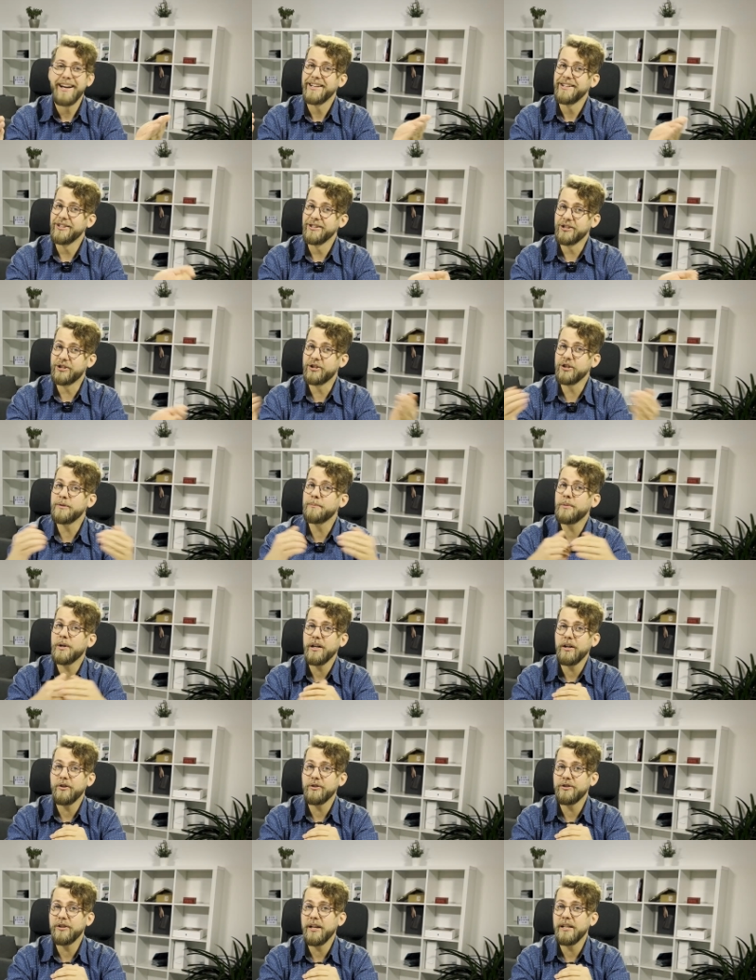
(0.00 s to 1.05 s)
You should
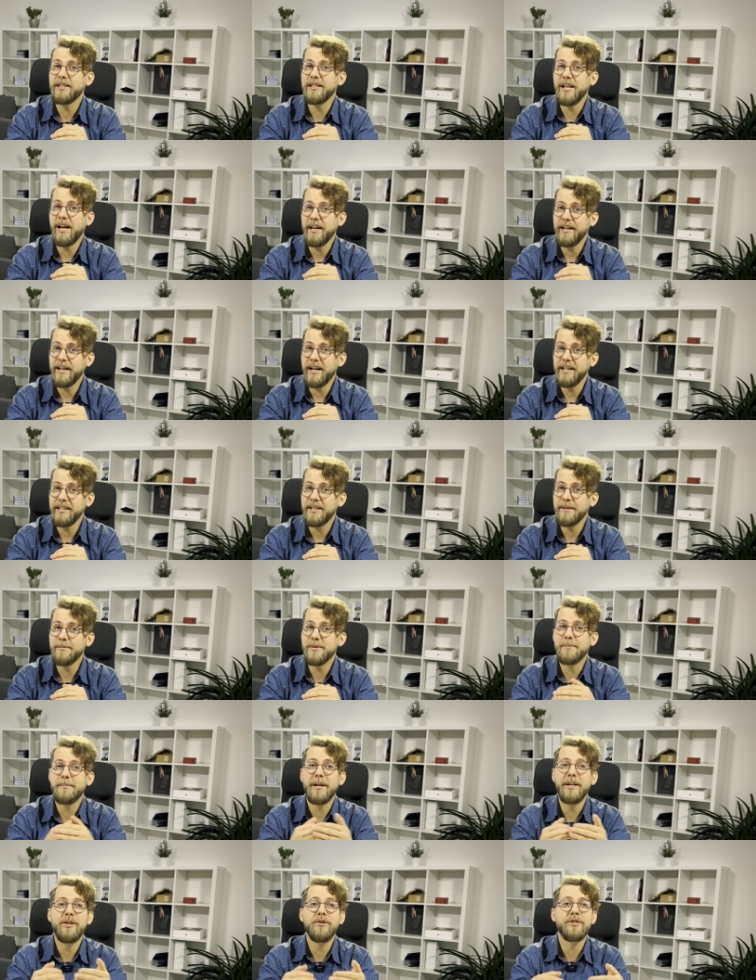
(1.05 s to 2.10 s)
prioritize line items
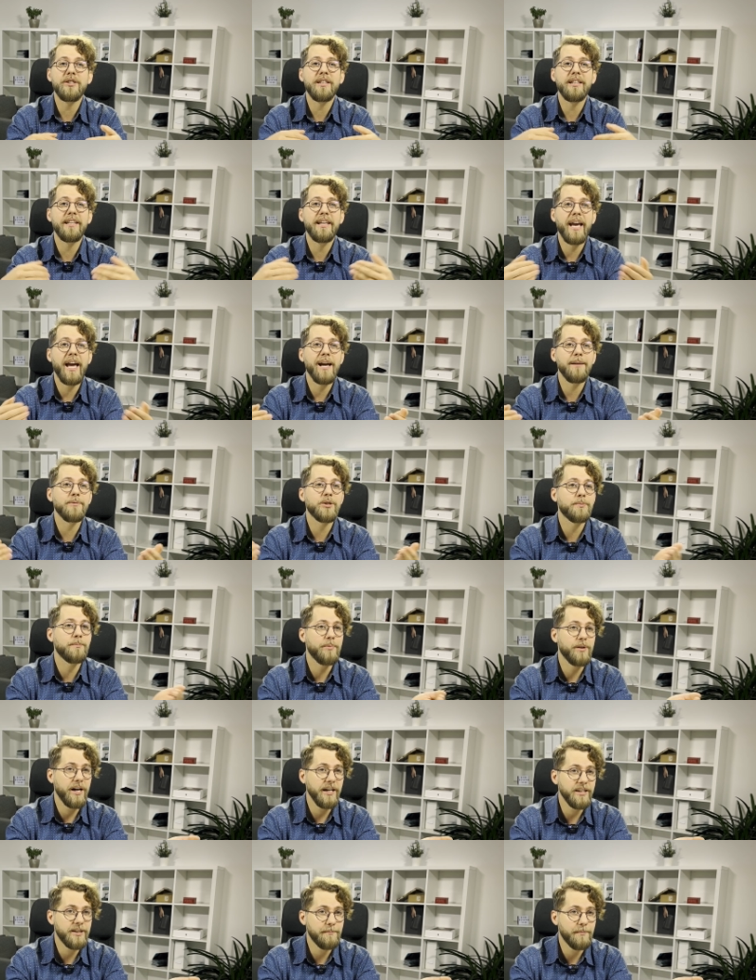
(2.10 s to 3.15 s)
by using GAM's
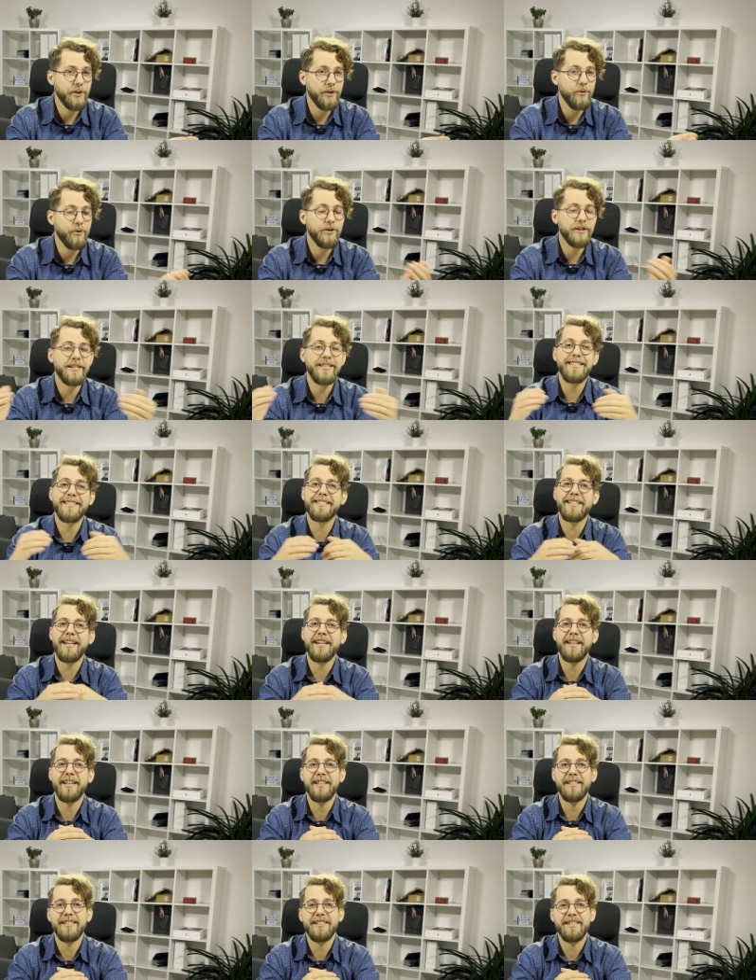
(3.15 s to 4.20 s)
price priority
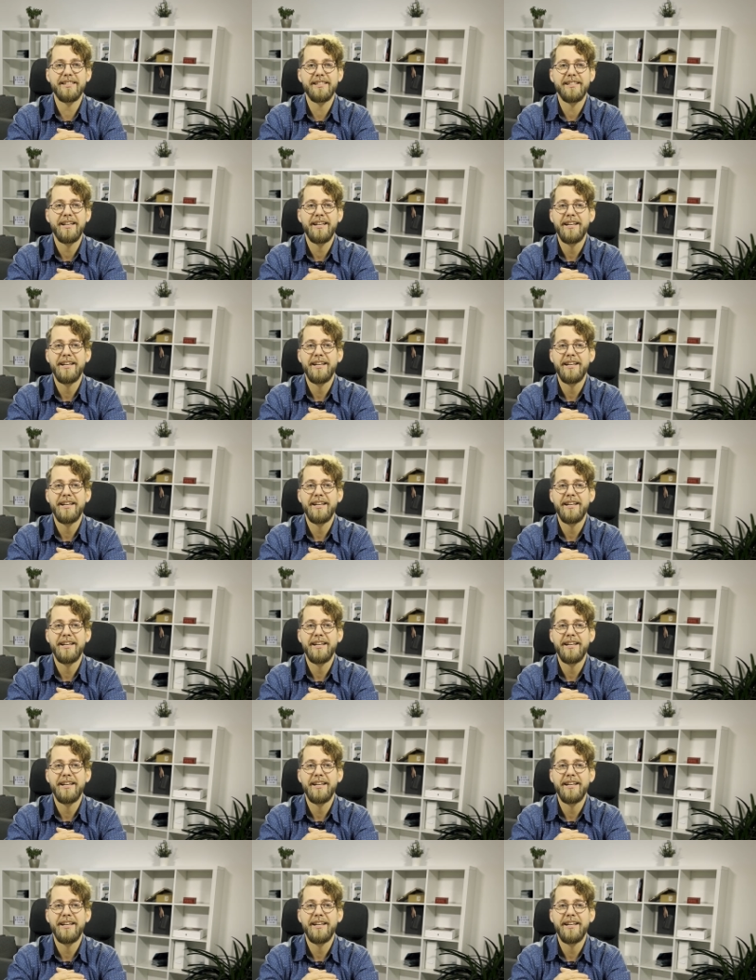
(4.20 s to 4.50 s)
settings.